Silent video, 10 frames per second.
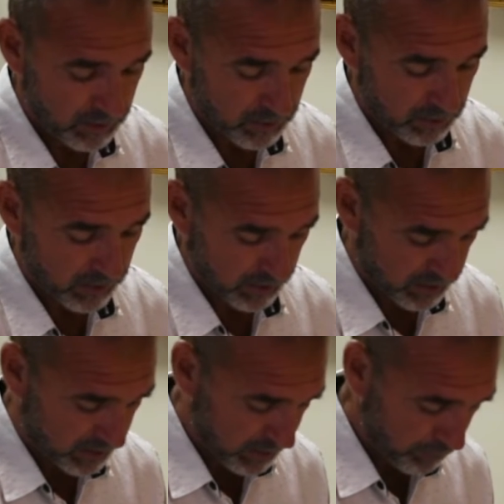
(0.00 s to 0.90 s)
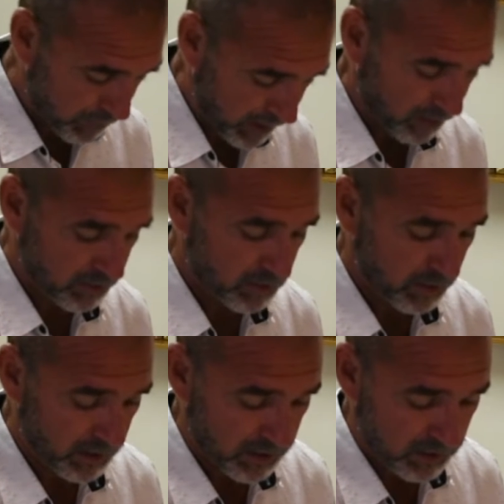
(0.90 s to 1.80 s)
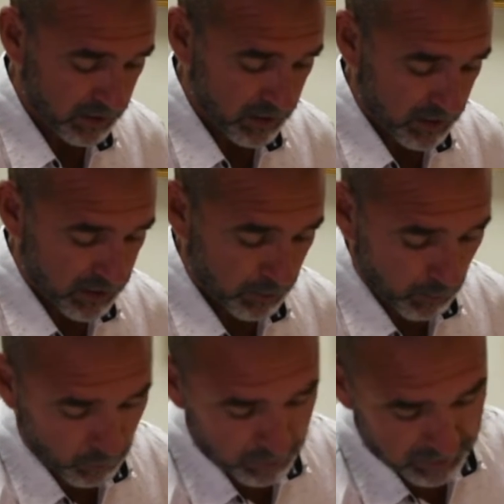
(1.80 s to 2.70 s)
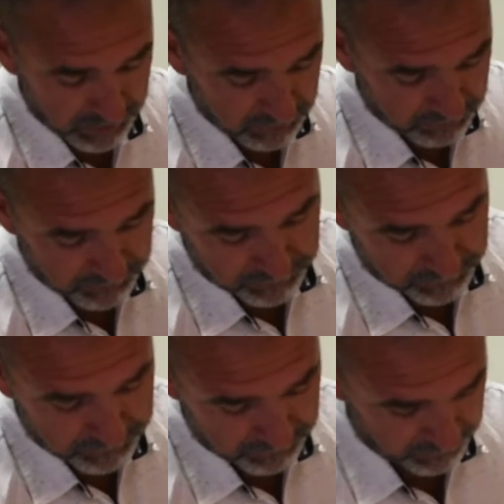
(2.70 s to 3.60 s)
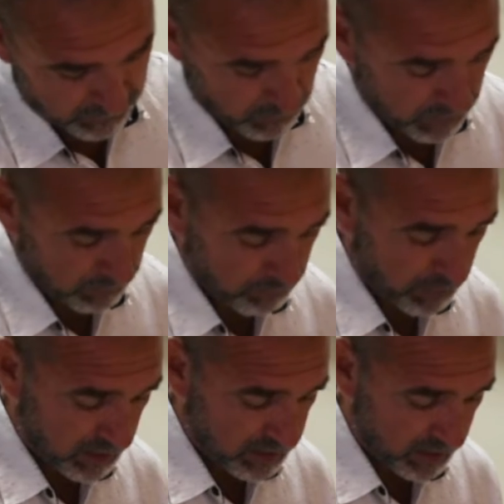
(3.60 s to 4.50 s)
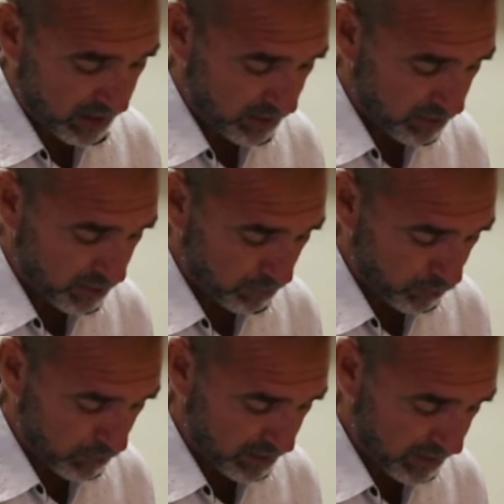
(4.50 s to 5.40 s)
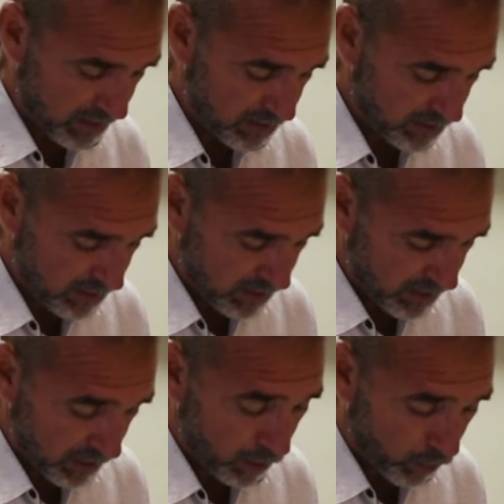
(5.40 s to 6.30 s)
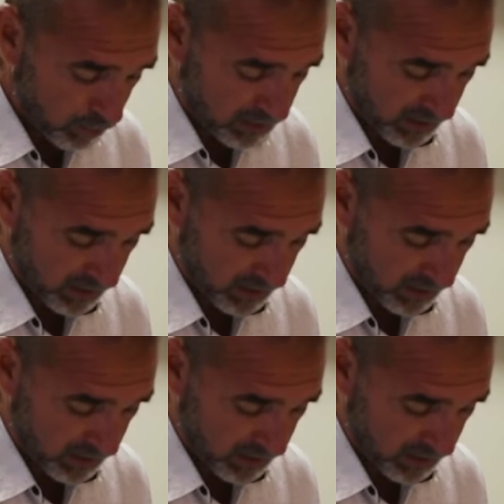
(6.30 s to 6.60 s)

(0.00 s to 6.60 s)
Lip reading: Okay, it's getting better. So the more that you can put it together, and the more that it holds